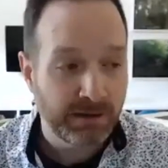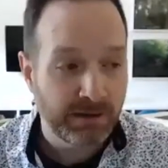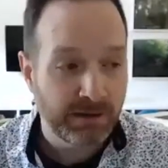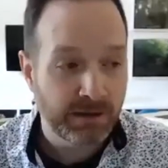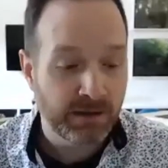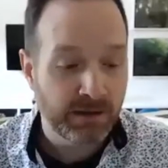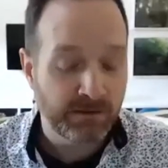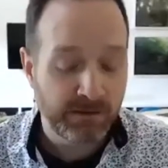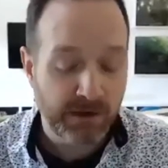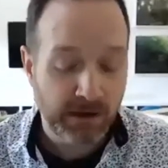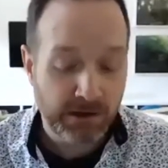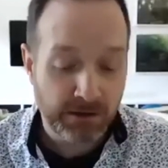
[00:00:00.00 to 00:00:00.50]
the
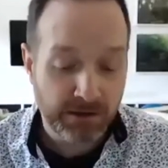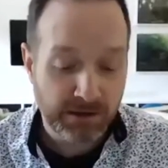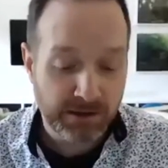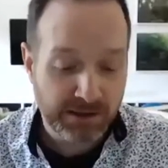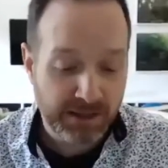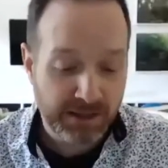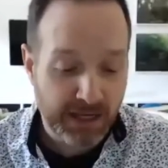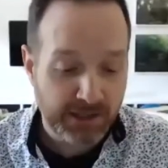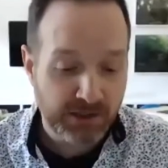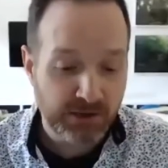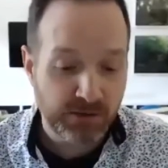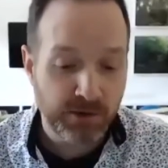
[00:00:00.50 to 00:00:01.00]
Confederate
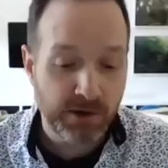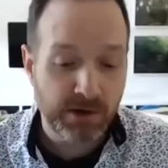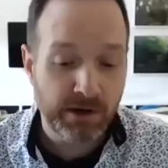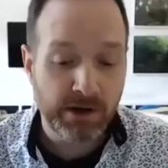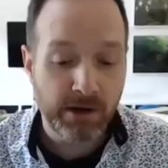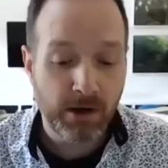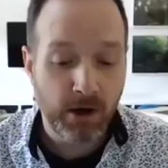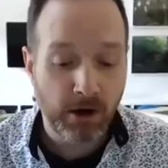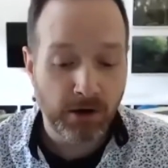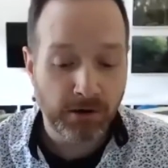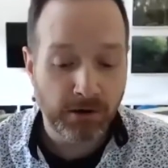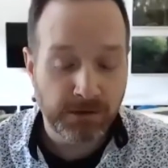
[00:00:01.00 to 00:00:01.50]

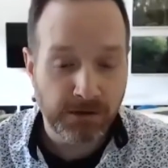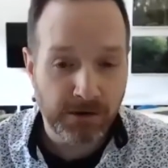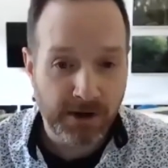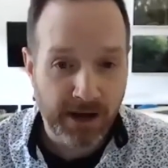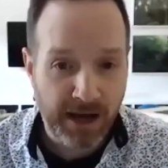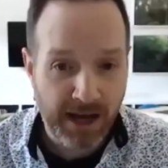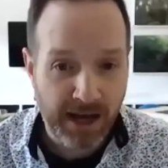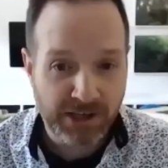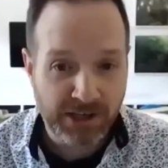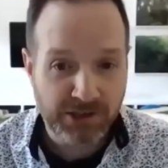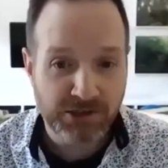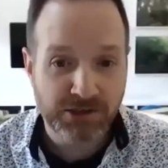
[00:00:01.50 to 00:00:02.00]
Statuary, Arthur
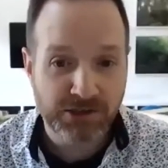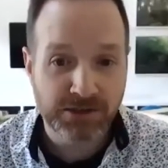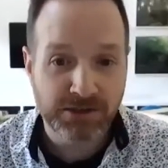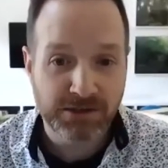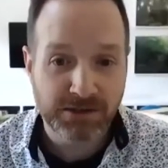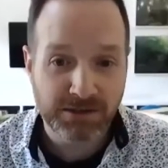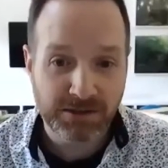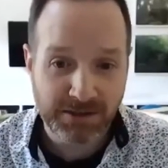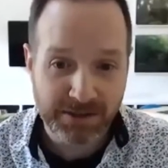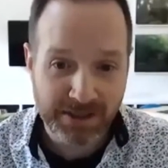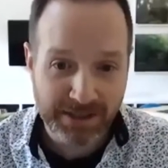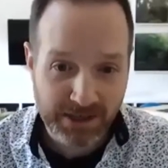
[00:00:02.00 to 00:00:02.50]

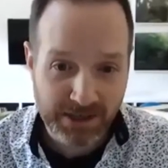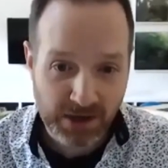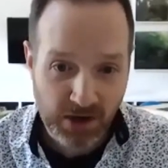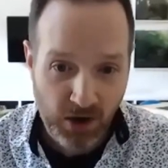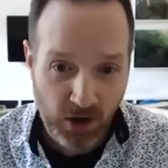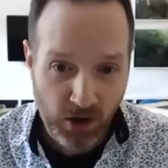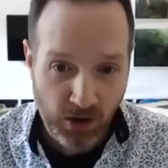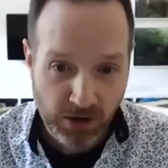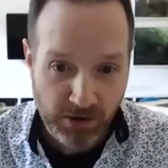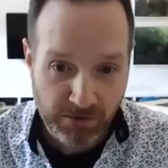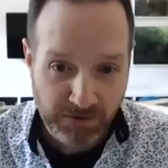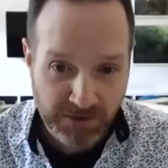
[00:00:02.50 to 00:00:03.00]
Ashe, like
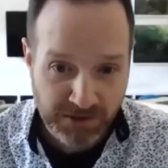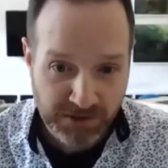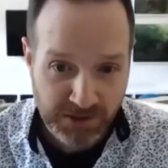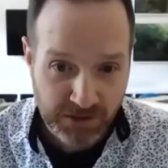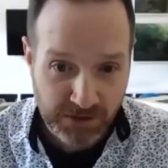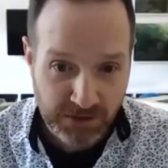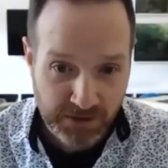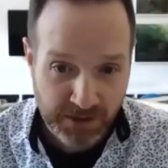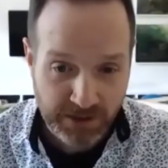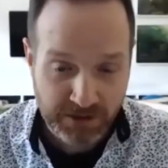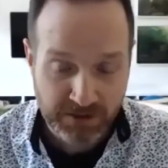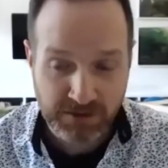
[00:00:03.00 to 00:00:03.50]
all of this
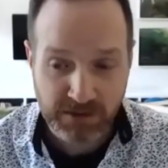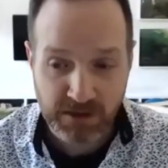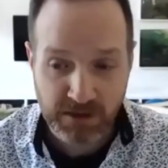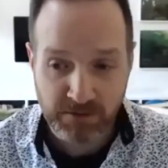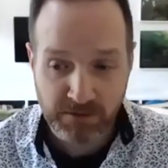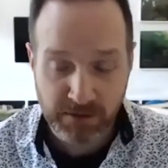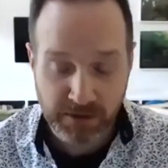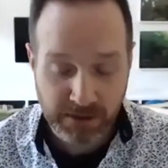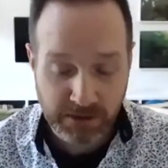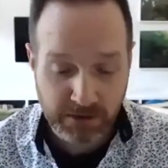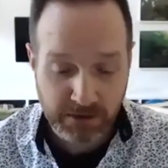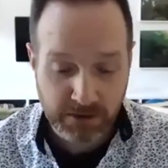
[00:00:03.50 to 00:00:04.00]
other kind of stuff,
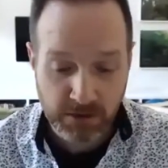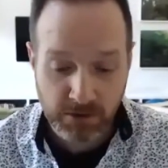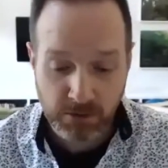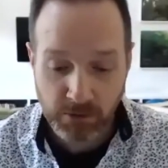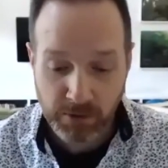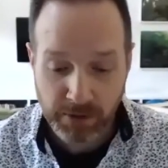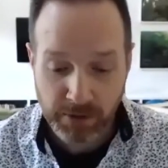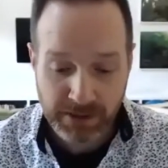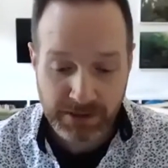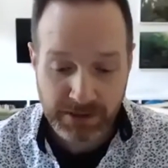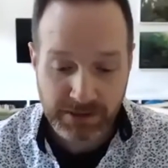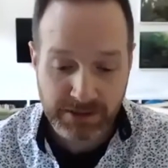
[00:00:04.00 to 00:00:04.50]
like we're
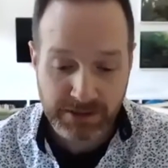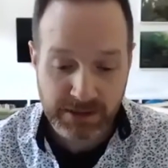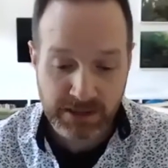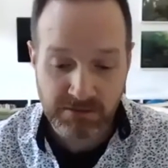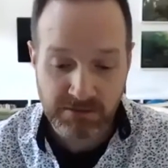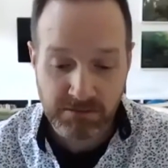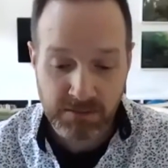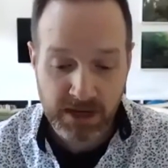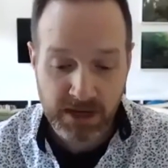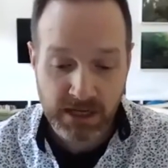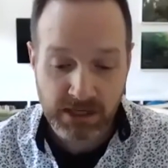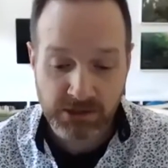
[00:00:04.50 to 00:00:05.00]
going to see a
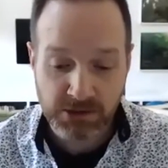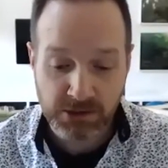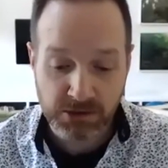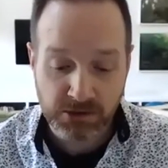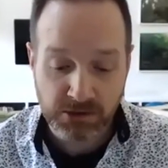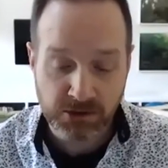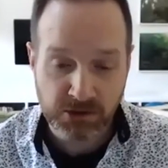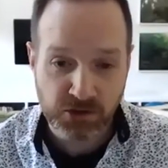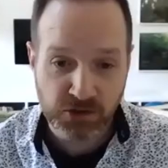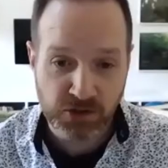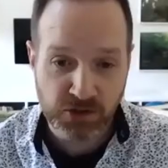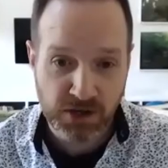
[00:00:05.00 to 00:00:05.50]
major
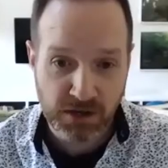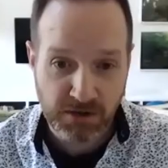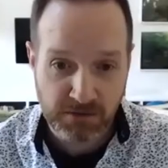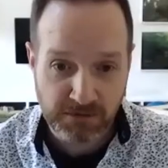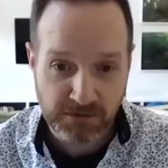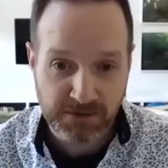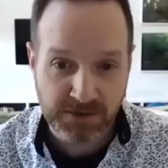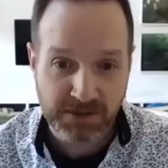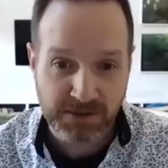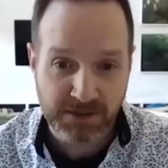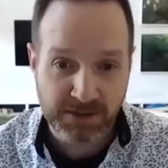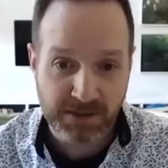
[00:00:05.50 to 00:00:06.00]
shift